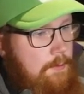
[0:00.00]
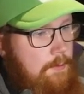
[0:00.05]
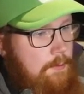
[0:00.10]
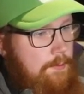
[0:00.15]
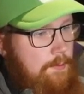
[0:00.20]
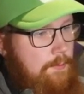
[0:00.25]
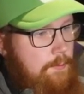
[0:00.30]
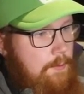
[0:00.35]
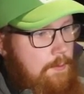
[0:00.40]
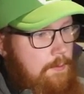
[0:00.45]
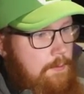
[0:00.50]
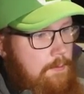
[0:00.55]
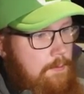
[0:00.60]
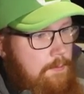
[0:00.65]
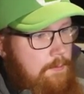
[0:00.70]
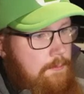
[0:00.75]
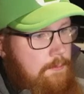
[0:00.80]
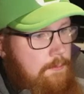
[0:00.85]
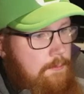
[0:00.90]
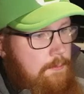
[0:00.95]
as well.
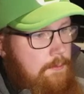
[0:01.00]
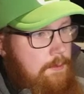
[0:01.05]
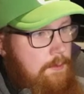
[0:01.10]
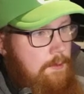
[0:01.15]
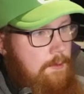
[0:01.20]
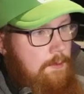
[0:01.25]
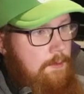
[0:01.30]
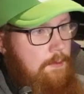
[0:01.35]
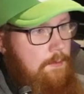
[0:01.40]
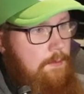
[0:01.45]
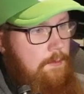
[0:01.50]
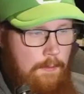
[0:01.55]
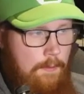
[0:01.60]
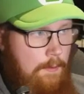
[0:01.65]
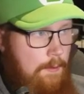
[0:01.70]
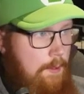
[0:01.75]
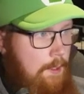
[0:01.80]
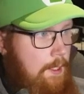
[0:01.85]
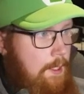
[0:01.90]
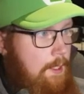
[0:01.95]
I don't know.
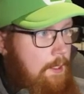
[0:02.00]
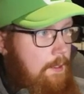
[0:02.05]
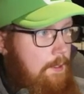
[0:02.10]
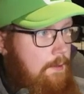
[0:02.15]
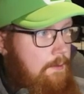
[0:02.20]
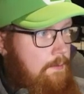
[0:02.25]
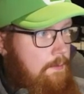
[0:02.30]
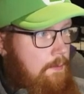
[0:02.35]
Hey, that's